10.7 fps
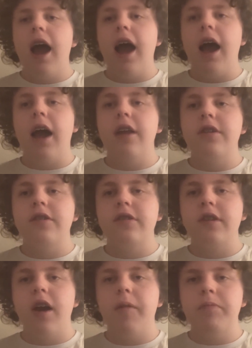
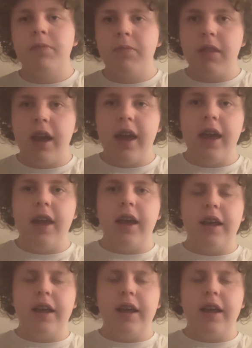and he